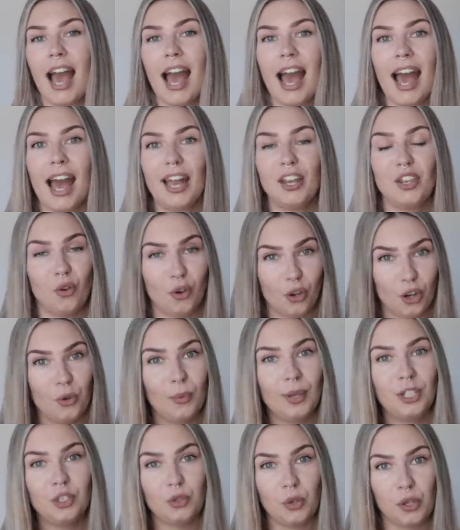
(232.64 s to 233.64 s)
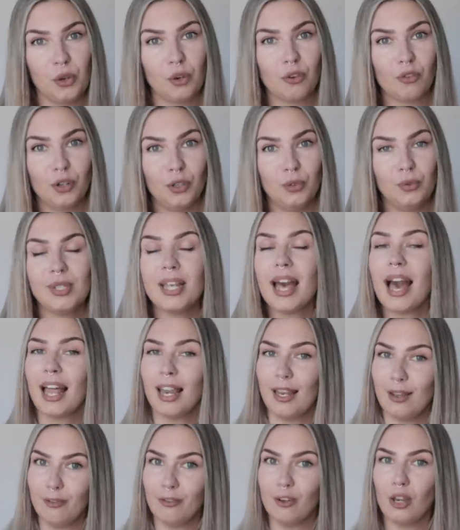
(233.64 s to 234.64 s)
And you're going to enjoy your cruise a
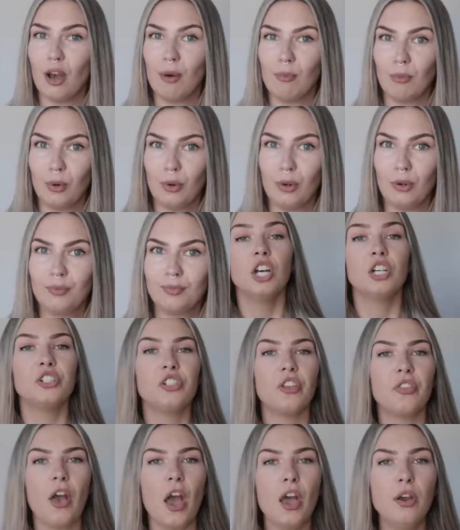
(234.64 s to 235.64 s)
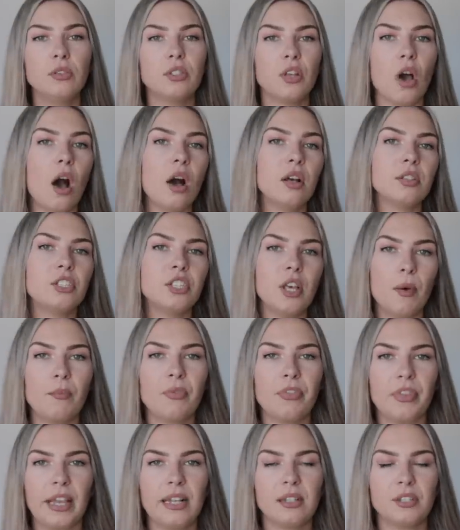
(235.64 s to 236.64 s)
hell of a lot more. So those are some
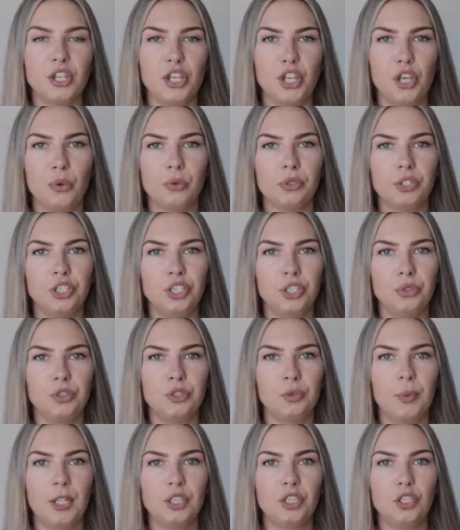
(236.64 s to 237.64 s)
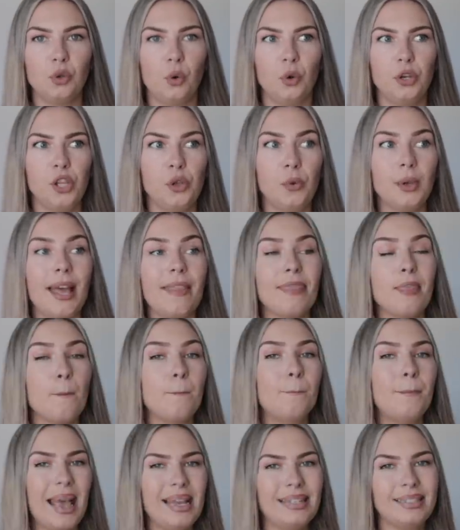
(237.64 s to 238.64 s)
things that you can do to ensure you get the
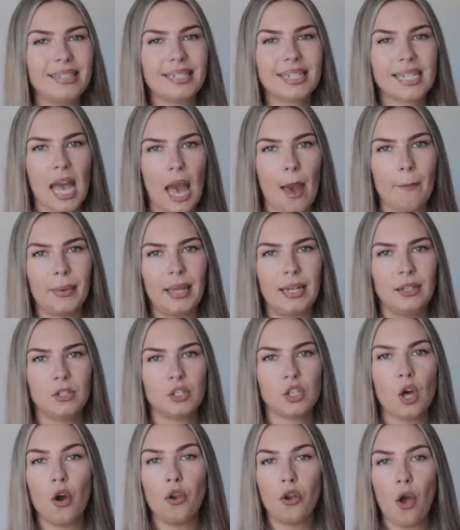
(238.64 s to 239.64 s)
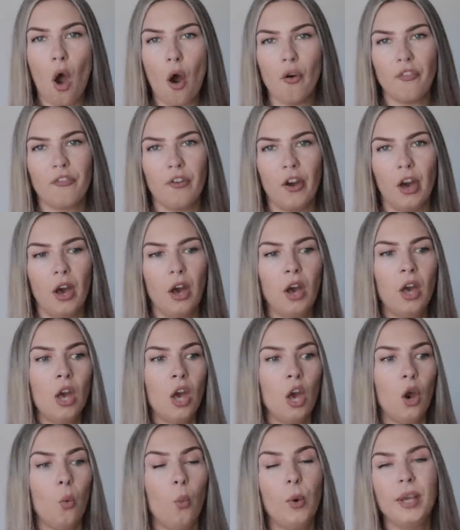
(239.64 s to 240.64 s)
best cabins on offer
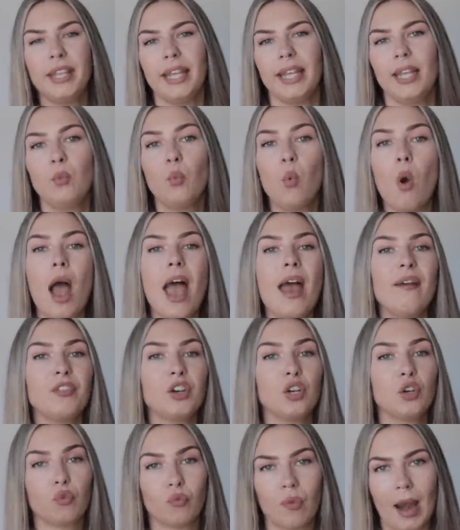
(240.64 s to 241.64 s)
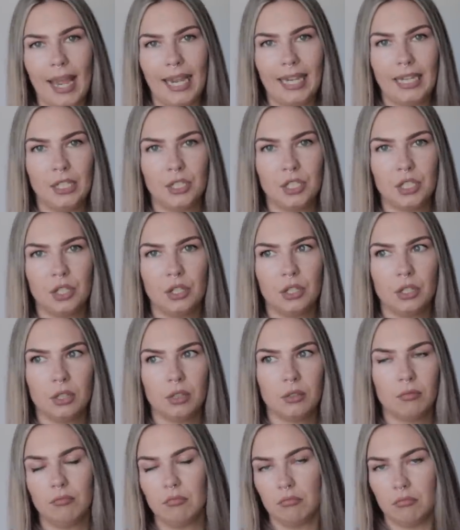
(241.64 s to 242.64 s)
within whatever grade
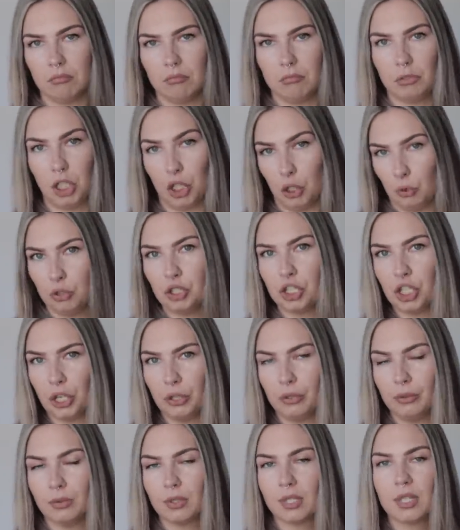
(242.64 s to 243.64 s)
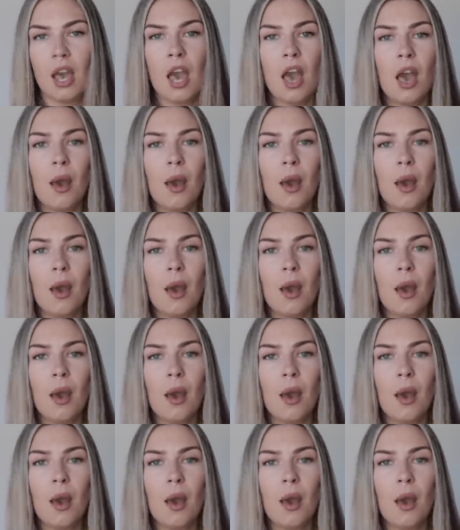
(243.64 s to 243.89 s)
you choose.